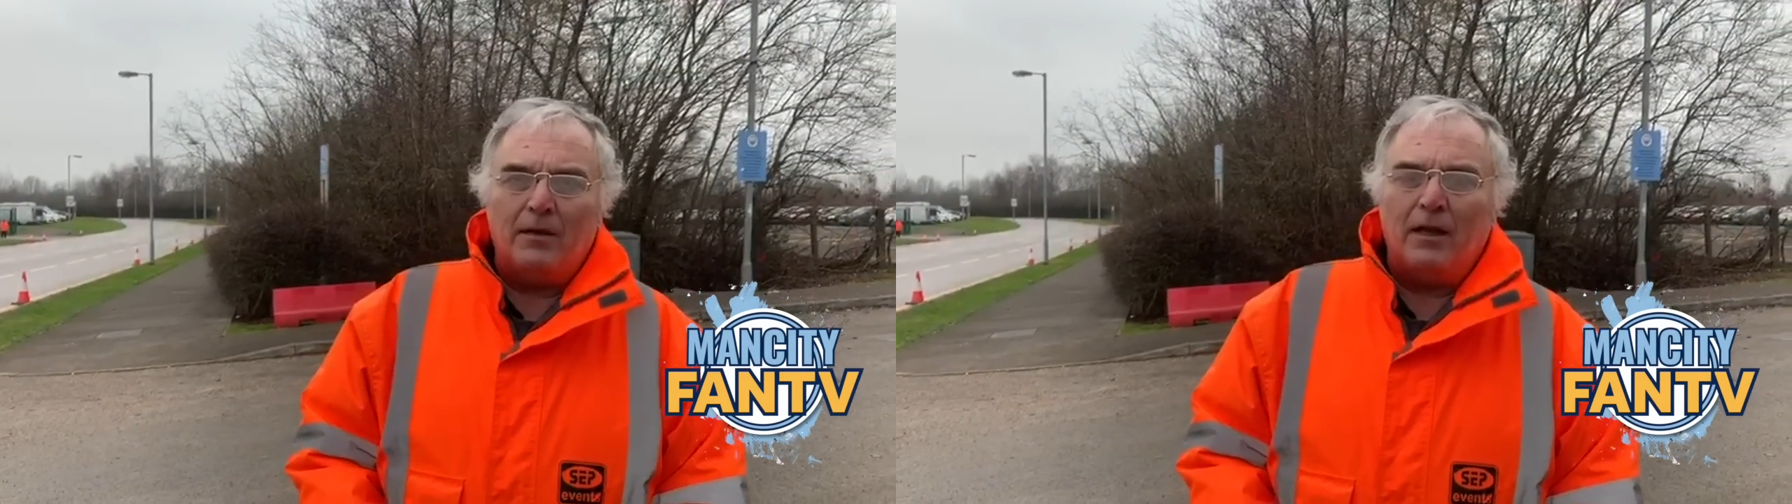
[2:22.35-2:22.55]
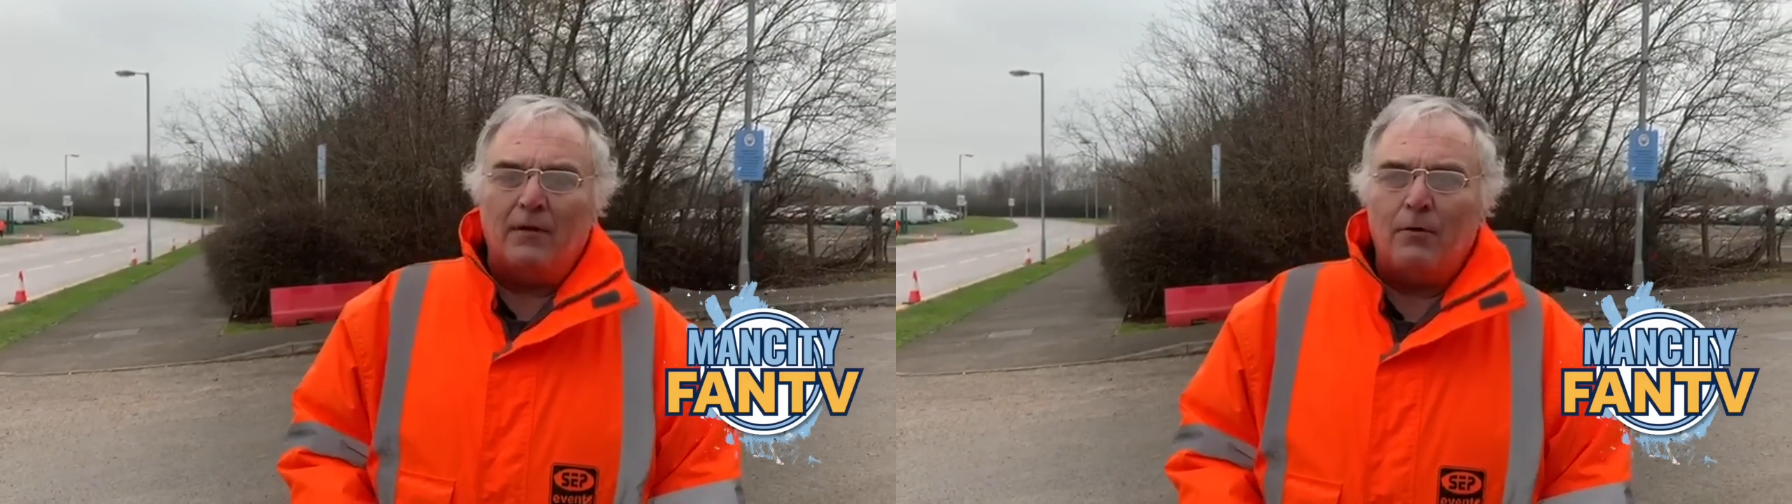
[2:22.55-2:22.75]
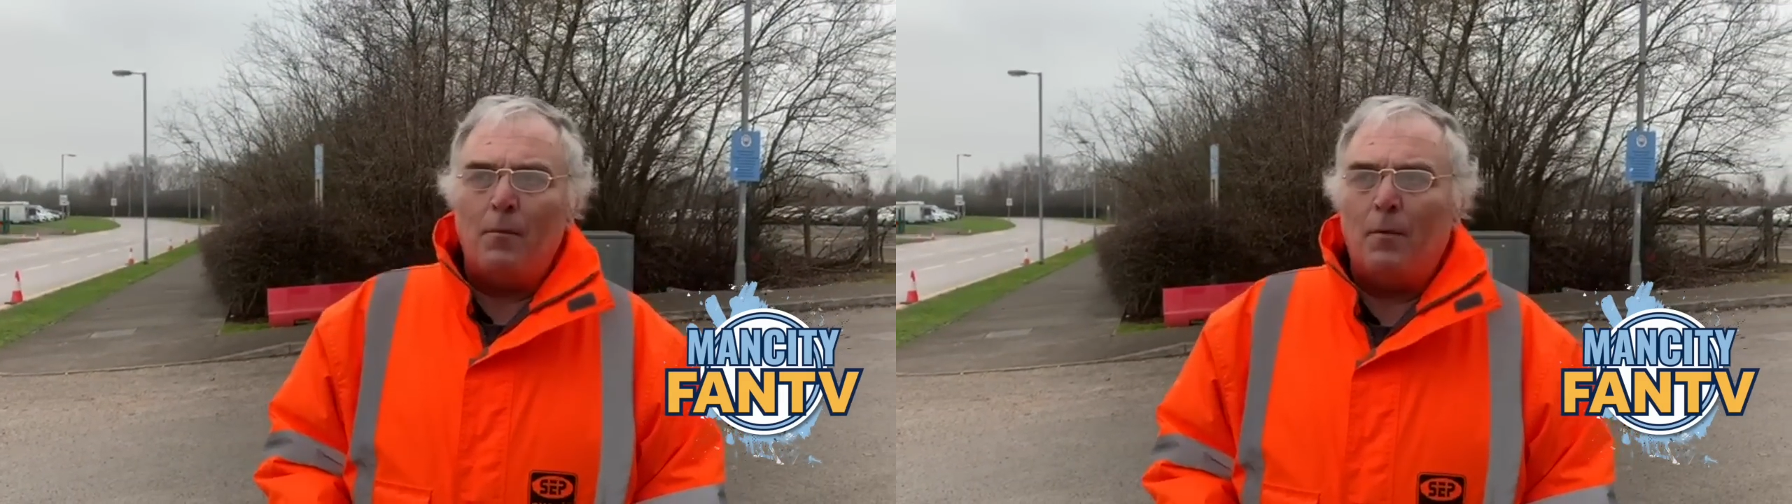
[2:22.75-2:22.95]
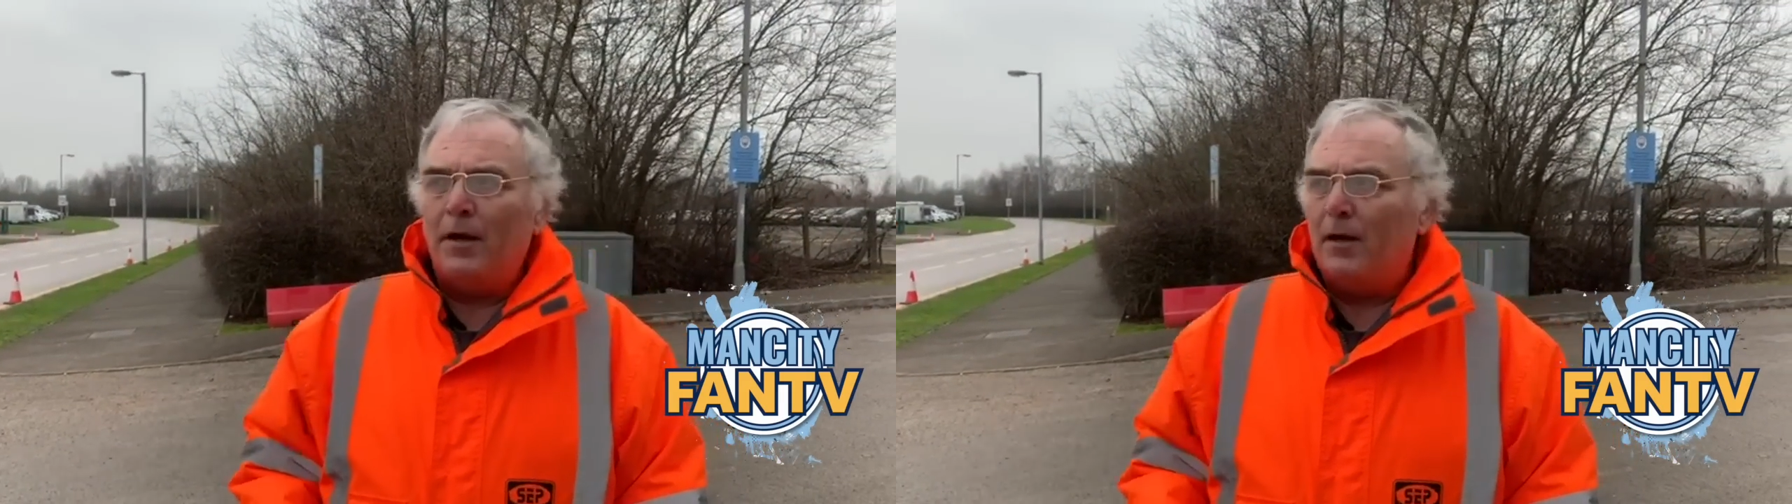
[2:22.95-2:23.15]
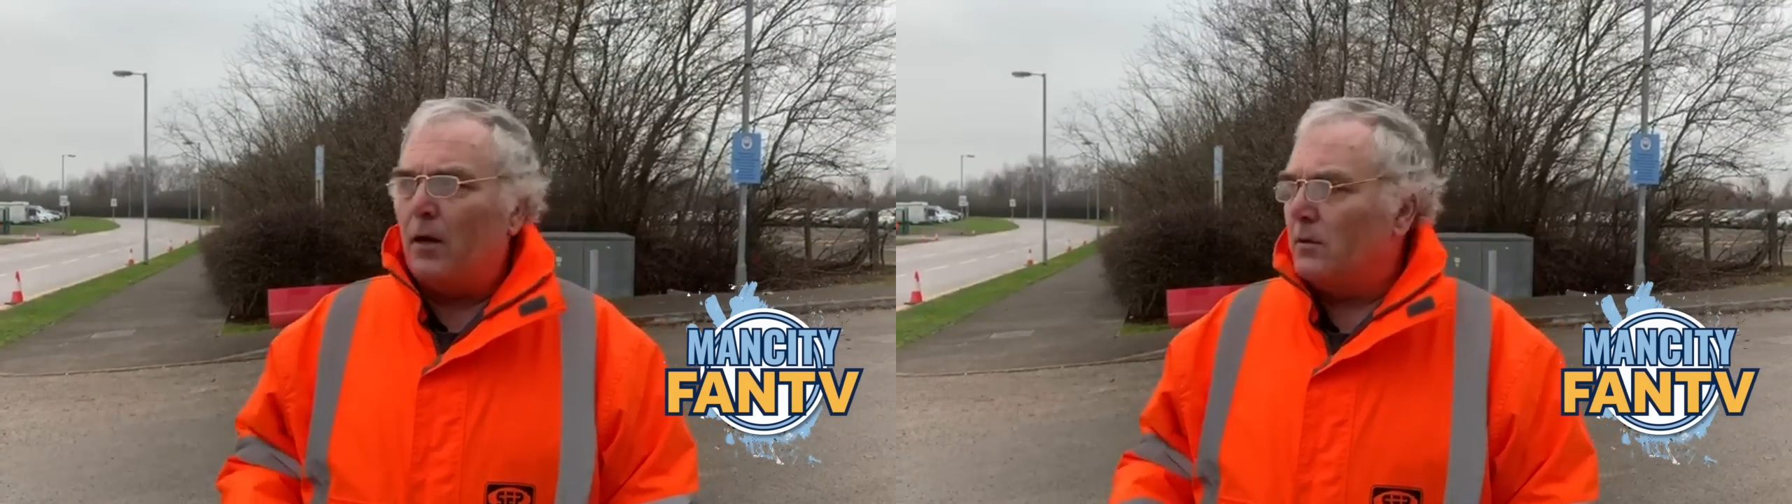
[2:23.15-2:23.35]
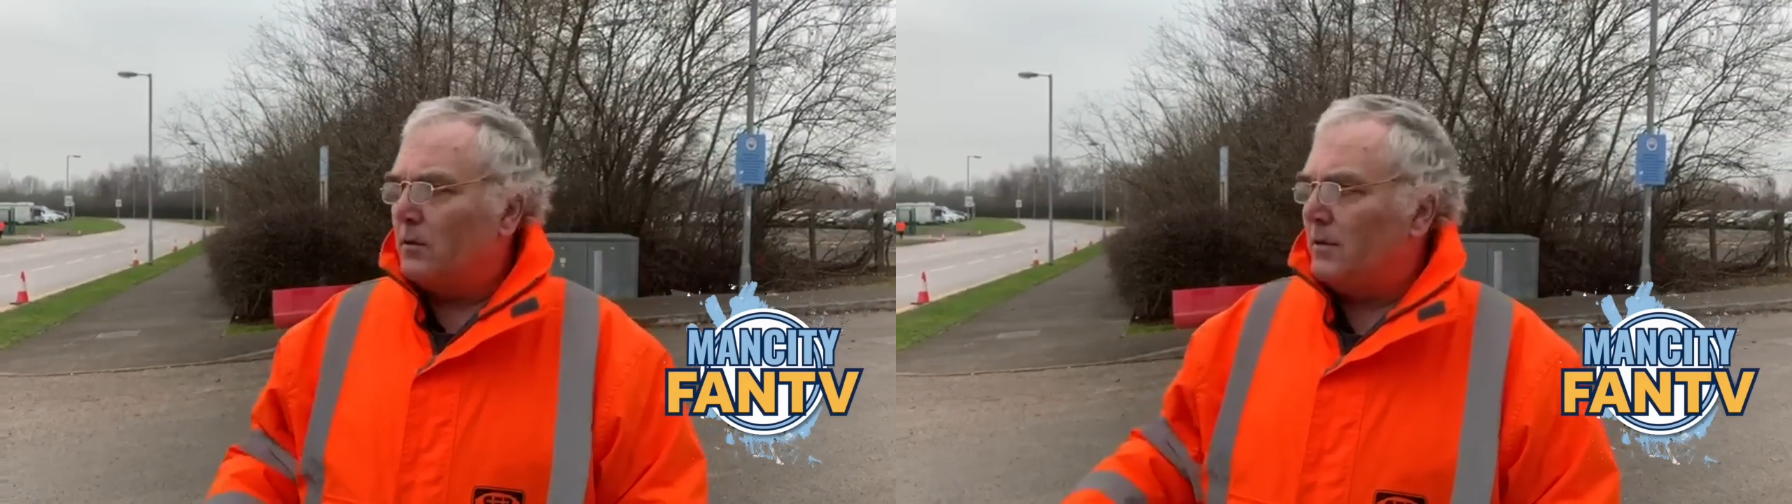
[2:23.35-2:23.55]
I think if Company had got